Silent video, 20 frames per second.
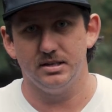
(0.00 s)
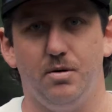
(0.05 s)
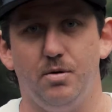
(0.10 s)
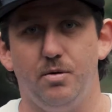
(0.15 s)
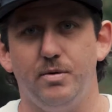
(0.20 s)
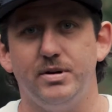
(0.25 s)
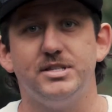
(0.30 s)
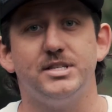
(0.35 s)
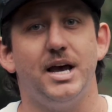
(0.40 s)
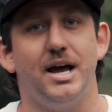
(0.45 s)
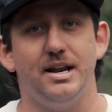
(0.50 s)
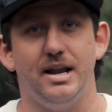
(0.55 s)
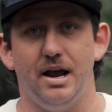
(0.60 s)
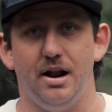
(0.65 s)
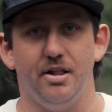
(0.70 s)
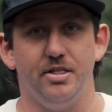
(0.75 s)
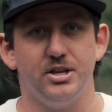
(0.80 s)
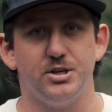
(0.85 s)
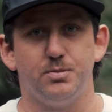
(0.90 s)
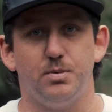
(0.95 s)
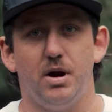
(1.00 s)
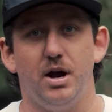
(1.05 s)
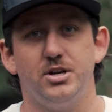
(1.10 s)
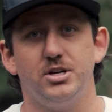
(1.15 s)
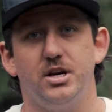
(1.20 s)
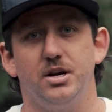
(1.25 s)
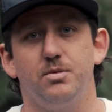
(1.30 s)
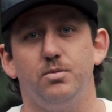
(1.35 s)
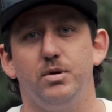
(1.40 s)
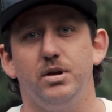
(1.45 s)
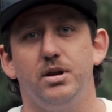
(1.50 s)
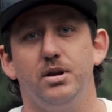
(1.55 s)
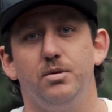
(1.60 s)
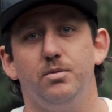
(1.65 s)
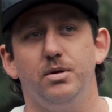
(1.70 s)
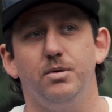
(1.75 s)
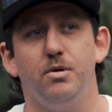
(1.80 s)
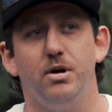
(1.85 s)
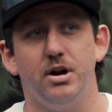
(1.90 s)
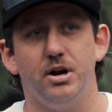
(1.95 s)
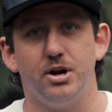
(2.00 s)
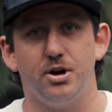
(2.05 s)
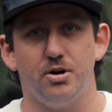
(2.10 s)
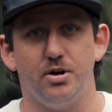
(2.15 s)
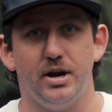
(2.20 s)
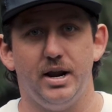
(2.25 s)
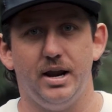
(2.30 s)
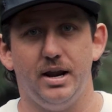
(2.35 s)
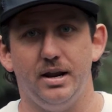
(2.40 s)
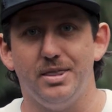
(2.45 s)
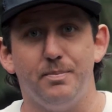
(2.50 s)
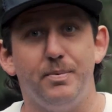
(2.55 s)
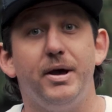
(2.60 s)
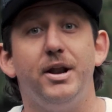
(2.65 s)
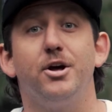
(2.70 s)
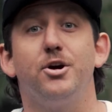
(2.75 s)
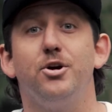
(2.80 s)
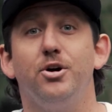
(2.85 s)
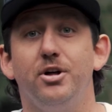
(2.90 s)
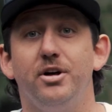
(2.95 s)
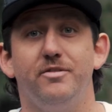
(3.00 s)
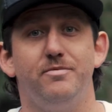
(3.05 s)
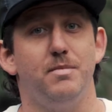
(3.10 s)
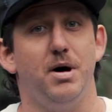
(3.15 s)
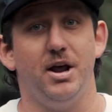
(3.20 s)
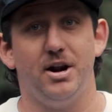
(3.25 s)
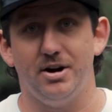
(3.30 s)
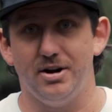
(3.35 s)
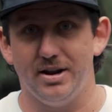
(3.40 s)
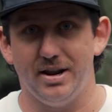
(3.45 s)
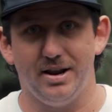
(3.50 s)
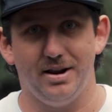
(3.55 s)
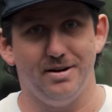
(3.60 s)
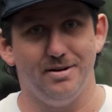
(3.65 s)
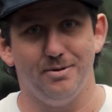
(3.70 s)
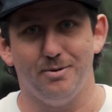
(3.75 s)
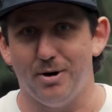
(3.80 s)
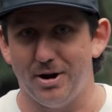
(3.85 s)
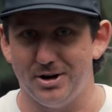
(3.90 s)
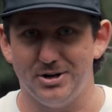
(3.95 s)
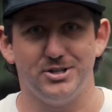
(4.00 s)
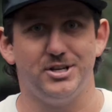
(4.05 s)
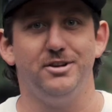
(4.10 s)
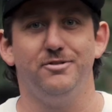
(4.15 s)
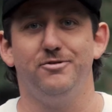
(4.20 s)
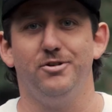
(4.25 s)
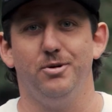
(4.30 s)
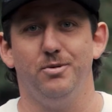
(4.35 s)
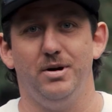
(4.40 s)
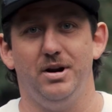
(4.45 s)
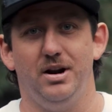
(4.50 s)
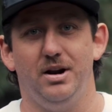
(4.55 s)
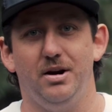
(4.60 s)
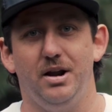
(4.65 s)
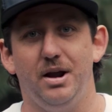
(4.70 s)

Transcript: When we sat down on this project, we wanted to create the pinnacle of modern day water ski footwear,